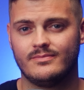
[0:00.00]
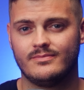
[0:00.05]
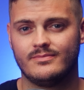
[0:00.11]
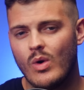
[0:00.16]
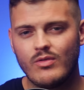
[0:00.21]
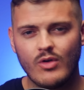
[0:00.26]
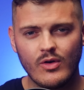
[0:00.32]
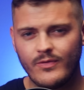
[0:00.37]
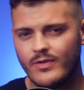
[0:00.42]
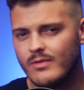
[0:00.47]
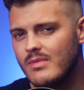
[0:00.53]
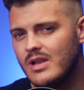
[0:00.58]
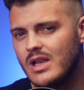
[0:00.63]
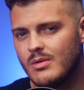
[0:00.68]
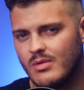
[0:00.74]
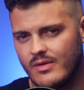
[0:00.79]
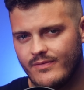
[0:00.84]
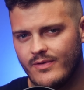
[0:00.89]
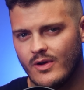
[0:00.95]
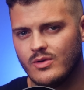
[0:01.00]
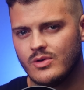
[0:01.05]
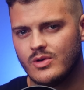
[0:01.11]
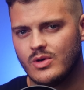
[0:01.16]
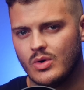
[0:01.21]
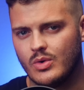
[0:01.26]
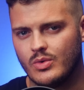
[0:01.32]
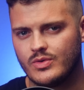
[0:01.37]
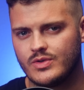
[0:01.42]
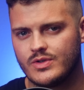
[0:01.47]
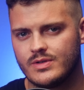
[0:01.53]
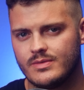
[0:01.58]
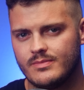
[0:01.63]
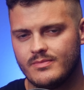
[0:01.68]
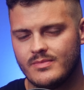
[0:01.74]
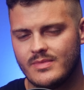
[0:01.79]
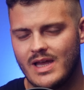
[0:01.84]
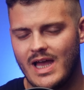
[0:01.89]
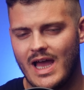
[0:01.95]
We're all familiar with phone calls,
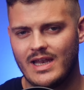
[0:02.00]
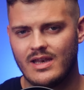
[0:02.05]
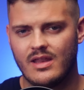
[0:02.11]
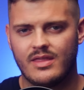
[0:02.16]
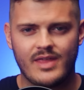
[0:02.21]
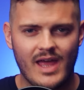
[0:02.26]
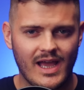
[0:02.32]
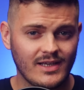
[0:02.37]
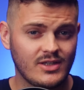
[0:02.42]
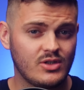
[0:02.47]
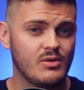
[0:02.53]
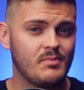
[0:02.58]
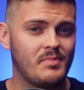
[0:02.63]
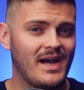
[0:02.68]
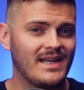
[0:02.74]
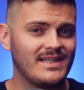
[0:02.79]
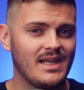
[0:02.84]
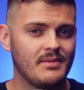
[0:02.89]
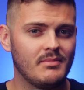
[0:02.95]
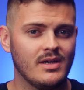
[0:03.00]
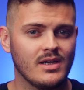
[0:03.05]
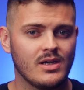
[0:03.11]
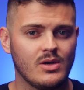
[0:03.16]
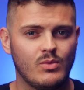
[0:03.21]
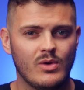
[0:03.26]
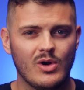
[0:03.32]
and thanks to a pandemic,